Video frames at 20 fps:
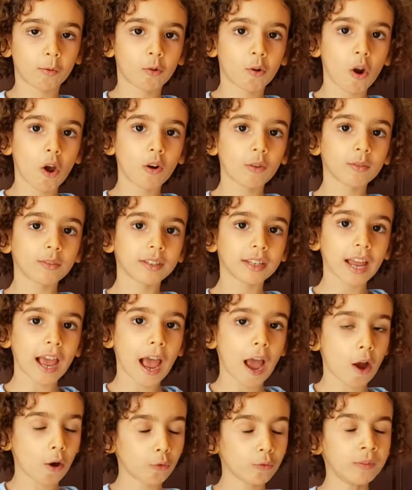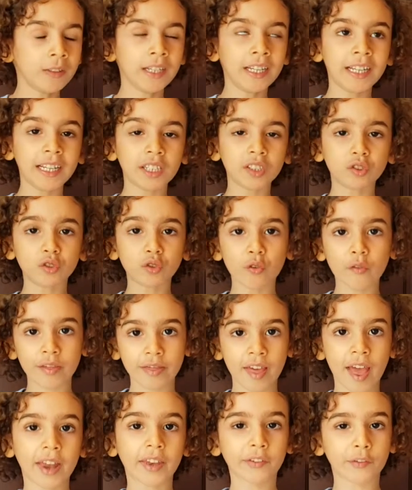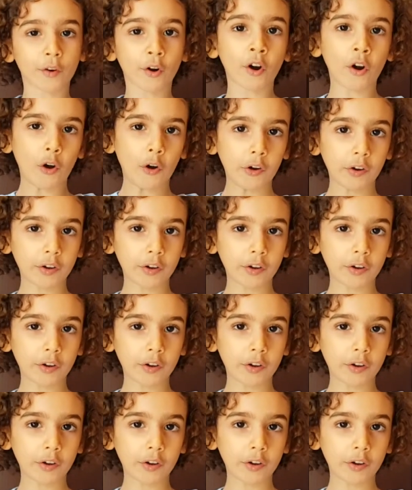grow down into the dirt.